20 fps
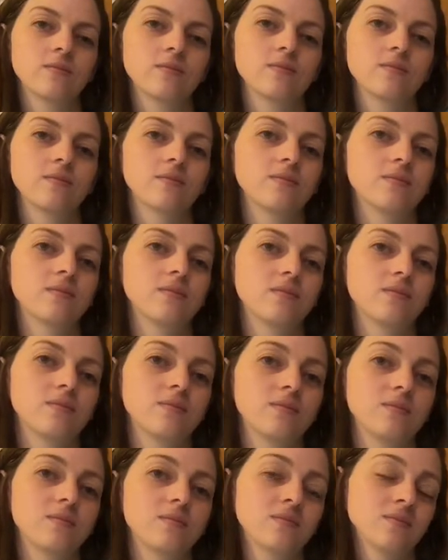
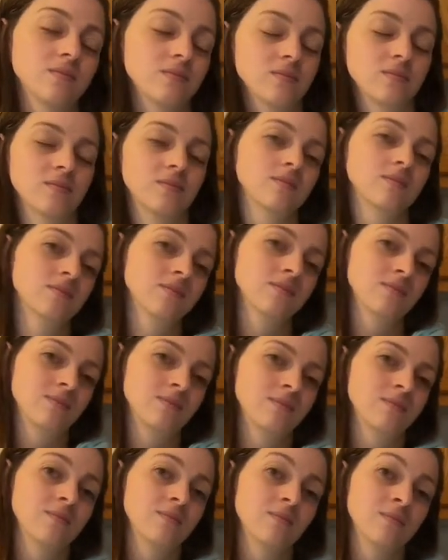
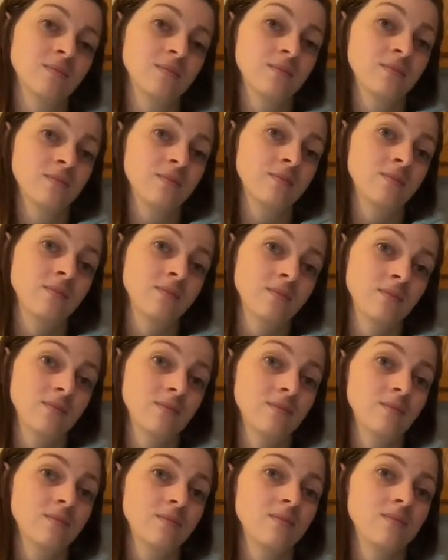
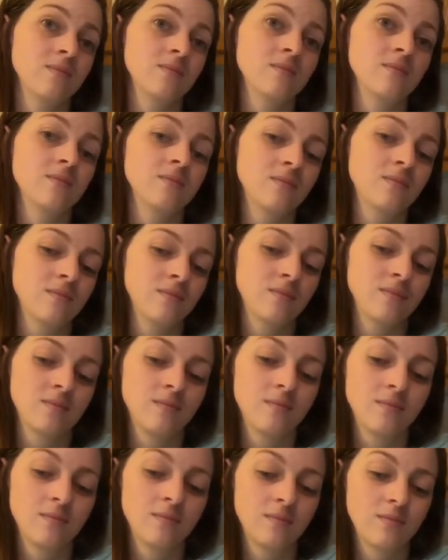
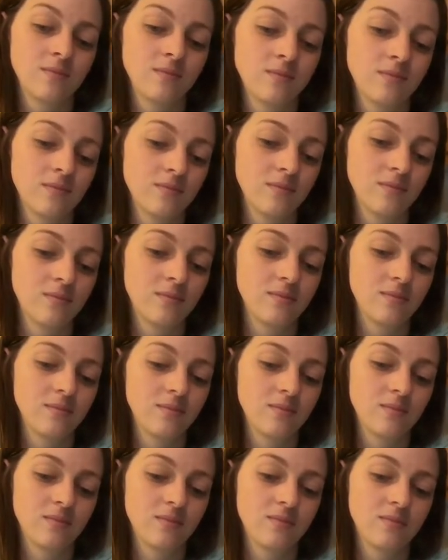
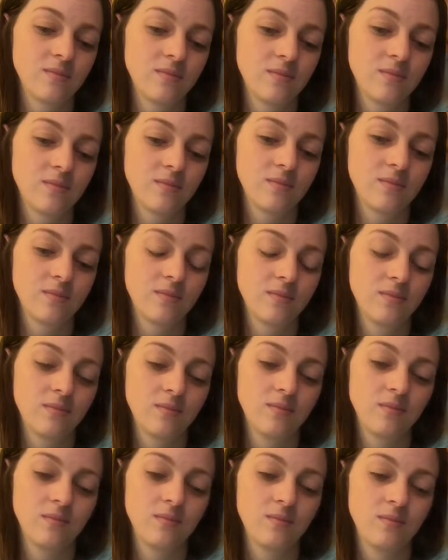
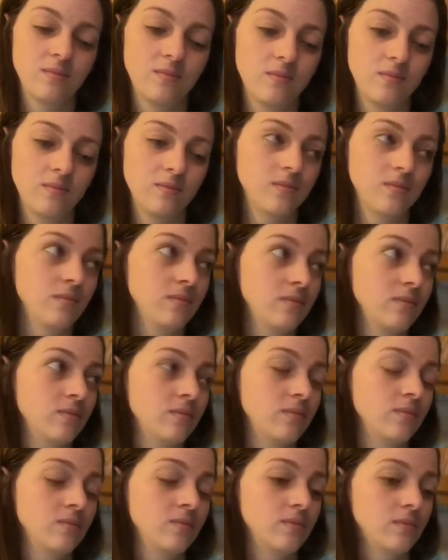
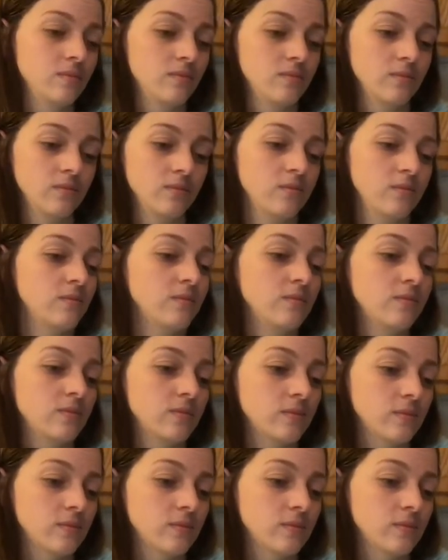(silent)